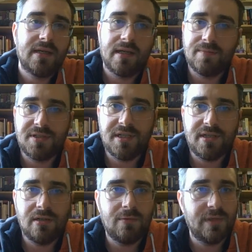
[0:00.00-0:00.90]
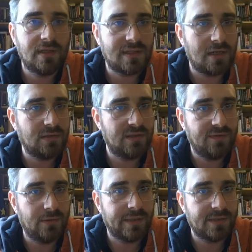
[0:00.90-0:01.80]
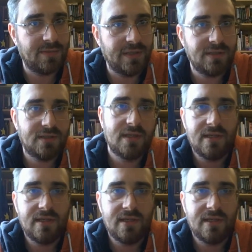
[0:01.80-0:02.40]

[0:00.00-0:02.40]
In particular, we'll tackle the following point: